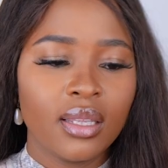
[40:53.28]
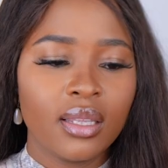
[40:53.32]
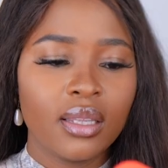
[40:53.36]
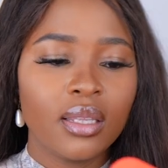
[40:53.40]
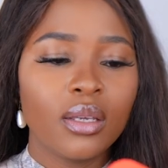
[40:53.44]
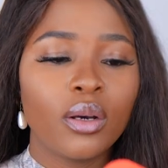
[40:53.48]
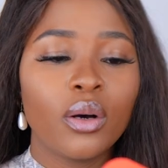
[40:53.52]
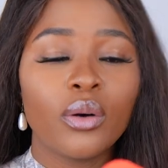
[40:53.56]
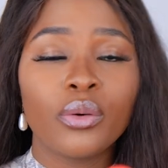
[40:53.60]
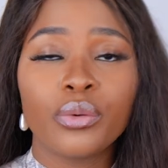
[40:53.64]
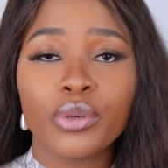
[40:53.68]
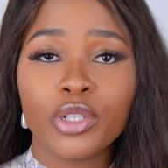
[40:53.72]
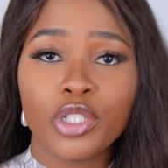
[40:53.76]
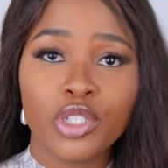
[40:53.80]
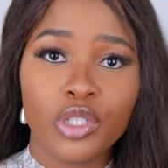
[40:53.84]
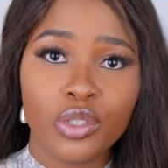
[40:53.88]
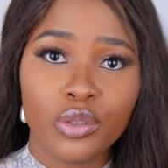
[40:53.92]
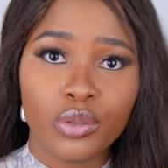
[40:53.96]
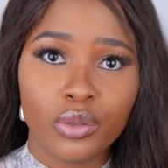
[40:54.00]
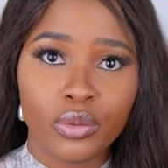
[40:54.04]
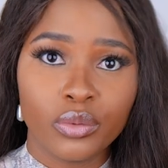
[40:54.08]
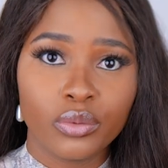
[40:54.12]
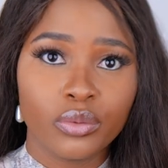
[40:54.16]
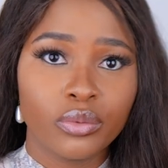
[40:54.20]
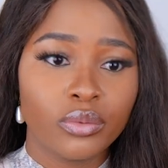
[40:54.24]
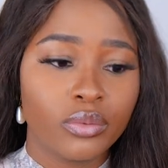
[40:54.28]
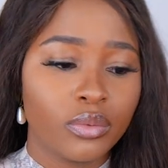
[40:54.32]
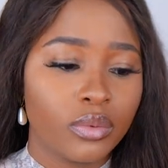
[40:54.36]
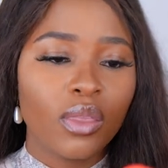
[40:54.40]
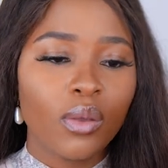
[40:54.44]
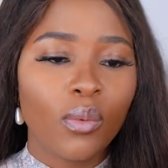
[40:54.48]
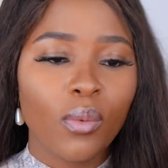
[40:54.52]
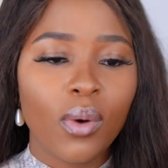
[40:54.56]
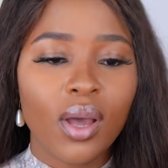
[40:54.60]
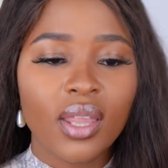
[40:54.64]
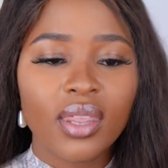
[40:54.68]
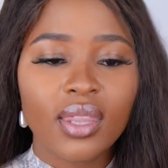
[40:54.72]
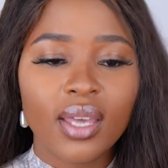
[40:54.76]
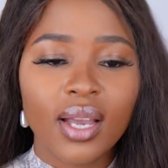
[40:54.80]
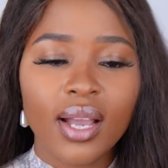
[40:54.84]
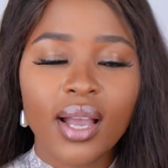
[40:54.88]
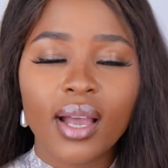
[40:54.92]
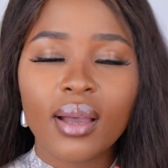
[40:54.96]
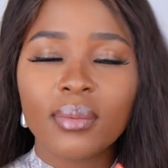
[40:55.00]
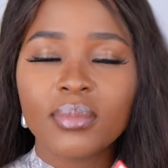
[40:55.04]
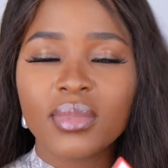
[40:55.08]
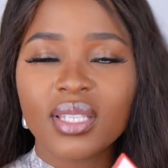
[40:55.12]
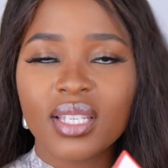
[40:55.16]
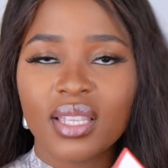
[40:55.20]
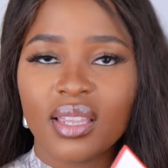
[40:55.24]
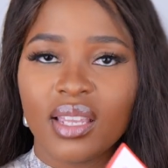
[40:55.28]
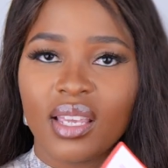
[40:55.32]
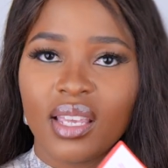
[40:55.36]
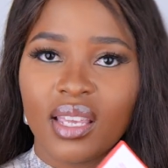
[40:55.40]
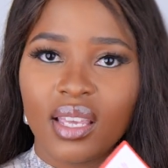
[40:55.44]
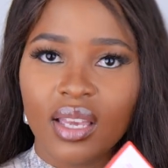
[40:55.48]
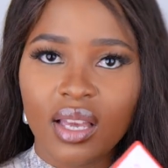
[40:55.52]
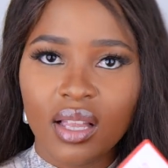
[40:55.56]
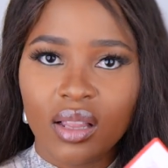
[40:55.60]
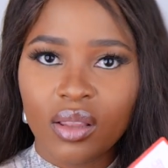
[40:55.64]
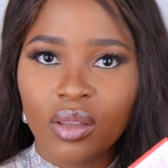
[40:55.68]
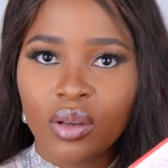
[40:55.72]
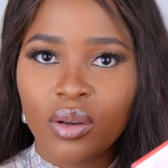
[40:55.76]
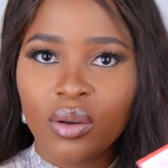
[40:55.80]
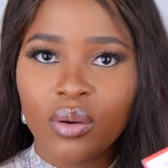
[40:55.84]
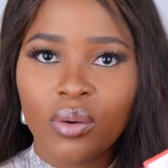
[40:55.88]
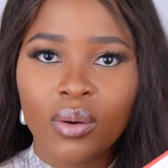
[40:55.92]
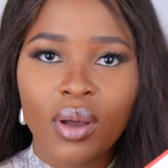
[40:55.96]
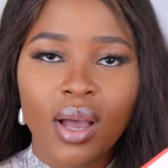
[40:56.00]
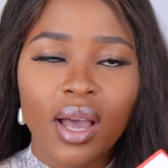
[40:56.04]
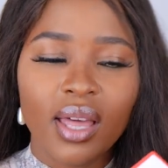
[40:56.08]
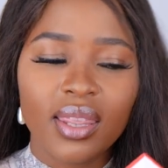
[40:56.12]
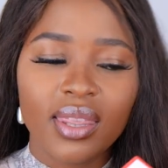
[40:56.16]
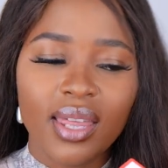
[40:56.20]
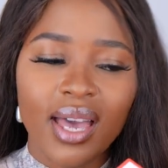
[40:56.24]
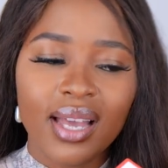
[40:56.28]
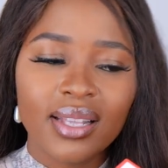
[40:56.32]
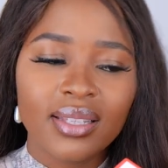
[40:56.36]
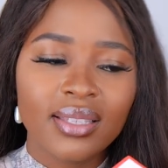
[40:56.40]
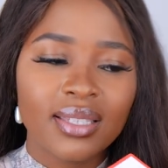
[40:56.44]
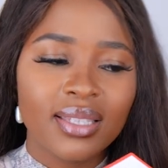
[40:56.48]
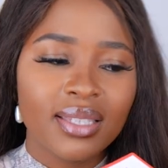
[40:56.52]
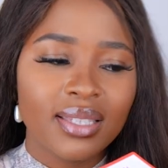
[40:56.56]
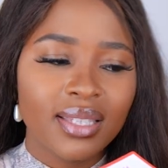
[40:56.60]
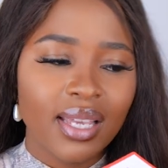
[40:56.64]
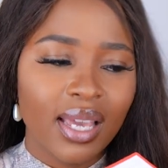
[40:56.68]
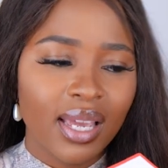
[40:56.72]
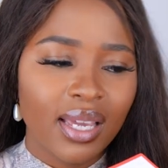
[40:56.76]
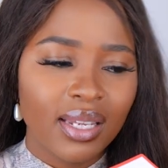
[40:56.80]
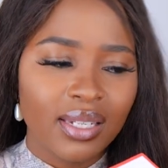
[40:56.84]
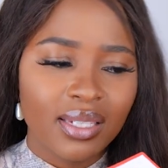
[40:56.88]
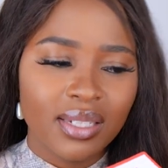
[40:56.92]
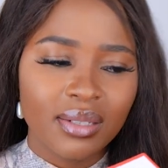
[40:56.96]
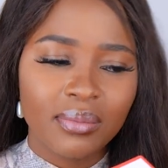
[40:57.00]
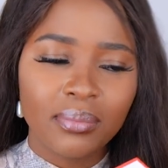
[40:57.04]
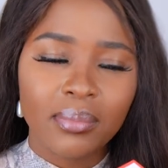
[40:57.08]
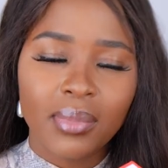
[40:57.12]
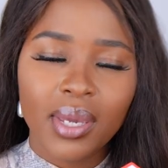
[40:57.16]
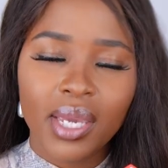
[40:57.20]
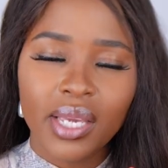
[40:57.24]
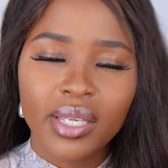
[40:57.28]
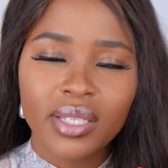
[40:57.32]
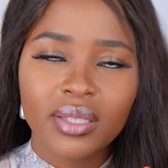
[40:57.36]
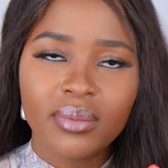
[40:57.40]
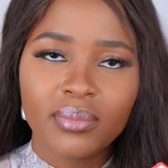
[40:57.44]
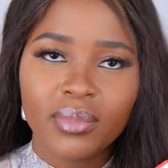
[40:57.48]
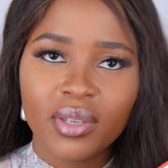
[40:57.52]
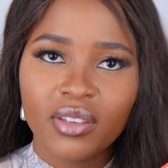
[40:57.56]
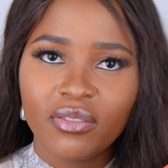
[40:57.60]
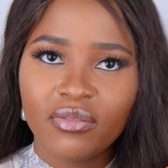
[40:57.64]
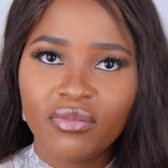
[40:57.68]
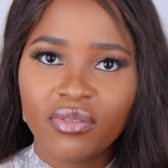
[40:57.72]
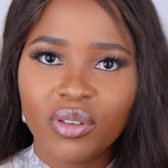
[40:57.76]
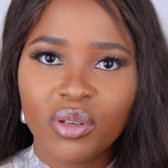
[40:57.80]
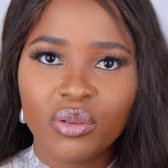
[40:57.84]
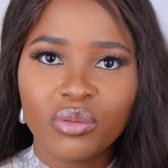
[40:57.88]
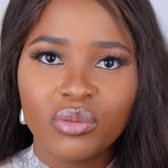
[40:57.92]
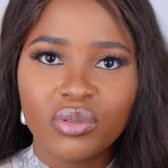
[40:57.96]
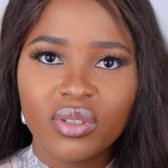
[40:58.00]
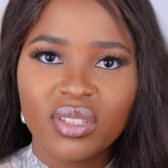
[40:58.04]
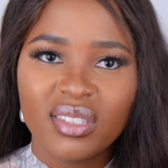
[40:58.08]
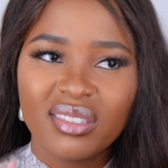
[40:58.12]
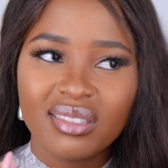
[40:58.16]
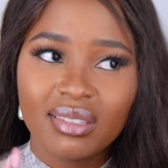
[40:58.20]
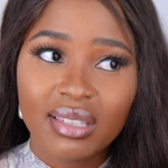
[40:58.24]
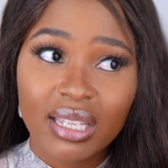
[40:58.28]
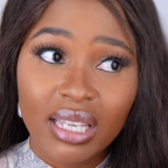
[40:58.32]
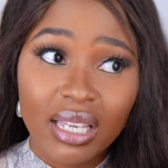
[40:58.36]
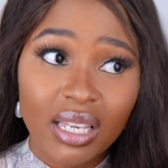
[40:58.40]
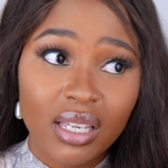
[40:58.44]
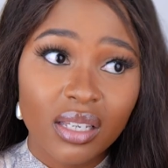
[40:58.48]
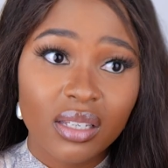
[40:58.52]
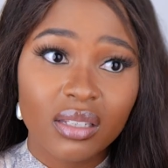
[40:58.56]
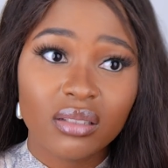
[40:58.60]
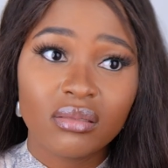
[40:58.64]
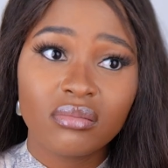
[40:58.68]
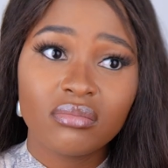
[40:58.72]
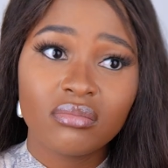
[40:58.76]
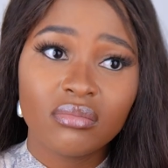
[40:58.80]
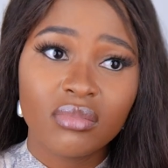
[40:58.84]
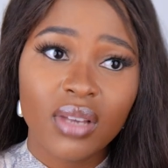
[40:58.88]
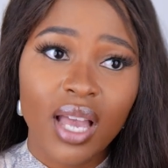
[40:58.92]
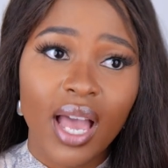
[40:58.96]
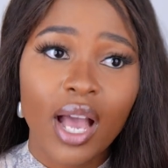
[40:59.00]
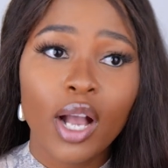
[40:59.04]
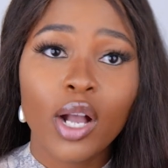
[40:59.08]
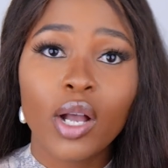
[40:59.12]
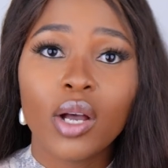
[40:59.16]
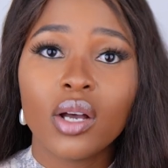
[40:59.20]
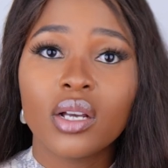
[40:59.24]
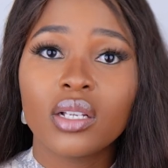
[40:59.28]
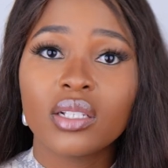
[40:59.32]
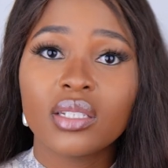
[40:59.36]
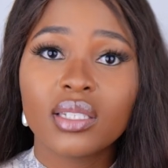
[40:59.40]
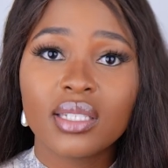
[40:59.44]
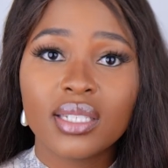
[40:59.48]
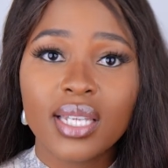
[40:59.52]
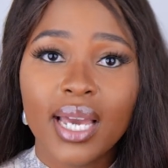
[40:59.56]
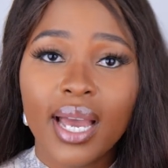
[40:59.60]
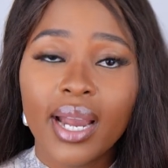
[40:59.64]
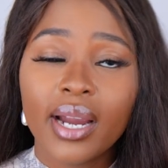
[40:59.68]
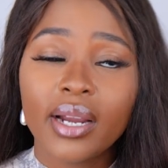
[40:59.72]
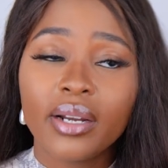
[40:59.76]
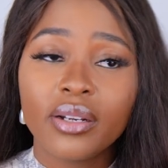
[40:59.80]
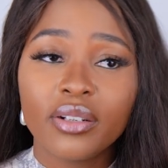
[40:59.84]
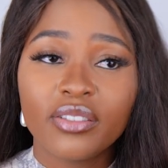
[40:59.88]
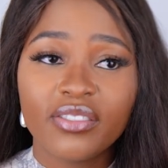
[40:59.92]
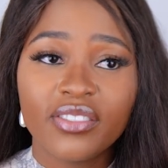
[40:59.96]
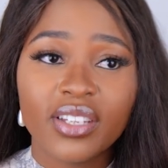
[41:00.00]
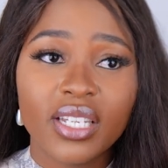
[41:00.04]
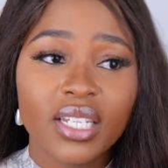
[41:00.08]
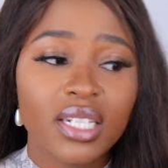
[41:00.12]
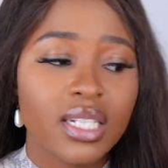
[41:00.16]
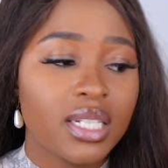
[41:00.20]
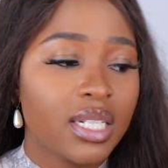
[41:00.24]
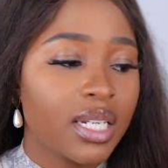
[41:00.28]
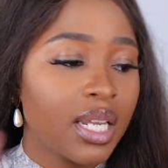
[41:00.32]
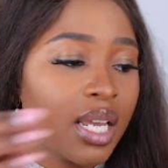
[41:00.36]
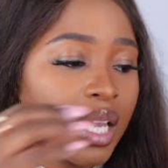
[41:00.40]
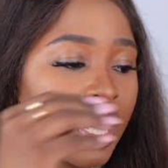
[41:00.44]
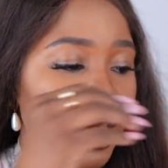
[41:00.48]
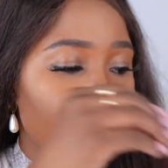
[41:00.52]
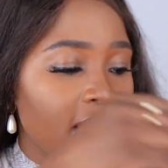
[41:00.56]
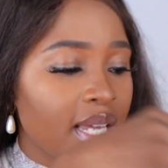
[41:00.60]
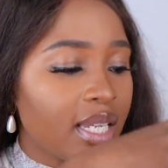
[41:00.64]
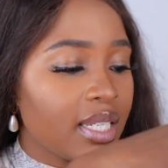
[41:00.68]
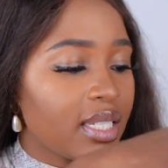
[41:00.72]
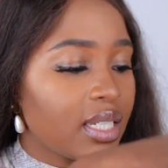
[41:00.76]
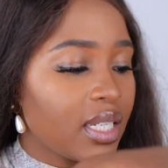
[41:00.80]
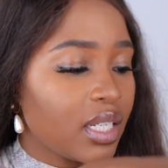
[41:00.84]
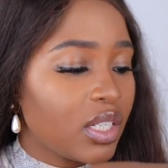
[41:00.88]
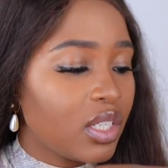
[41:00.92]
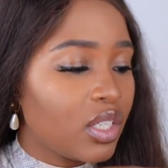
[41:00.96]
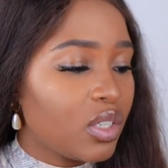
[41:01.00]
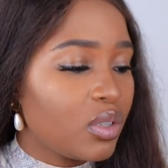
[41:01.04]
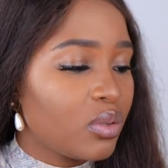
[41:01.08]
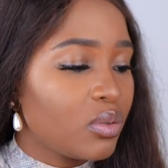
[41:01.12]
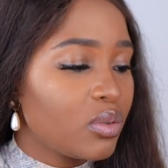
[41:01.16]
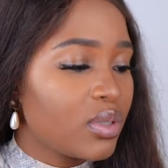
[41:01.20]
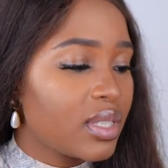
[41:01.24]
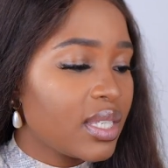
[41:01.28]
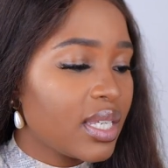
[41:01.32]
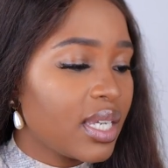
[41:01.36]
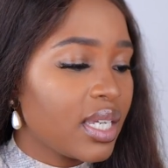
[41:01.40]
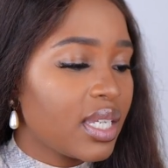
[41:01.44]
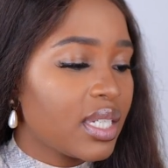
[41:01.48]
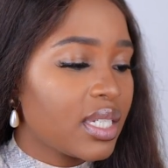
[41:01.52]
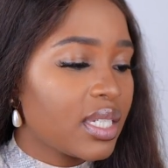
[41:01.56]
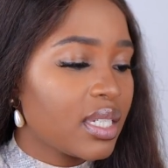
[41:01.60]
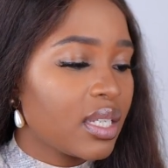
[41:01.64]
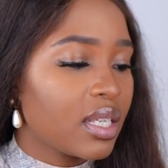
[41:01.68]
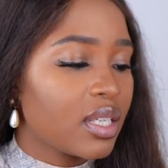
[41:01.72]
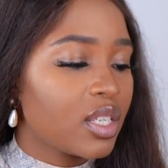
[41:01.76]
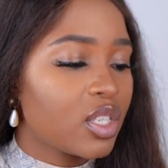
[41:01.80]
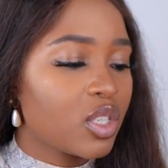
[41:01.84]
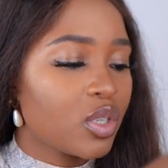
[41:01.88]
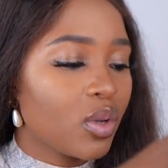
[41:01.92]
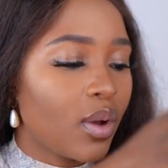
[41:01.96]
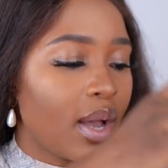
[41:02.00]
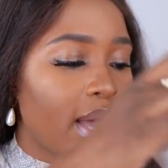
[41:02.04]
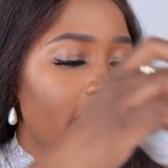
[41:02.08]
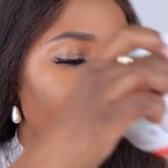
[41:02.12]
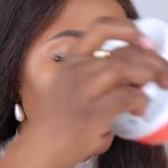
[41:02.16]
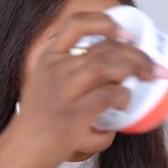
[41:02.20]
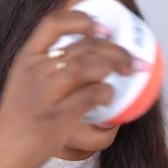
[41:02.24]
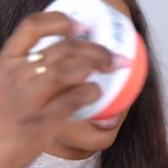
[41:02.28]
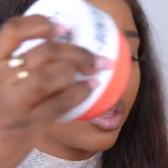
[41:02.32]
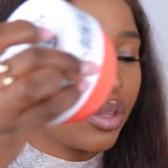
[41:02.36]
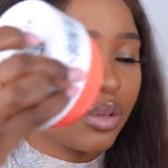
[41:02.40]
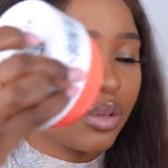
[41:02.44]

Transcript: the original, the one that comes in the yellow. That scent makes me feel sick. I got tired of it, didn't use it, so I had to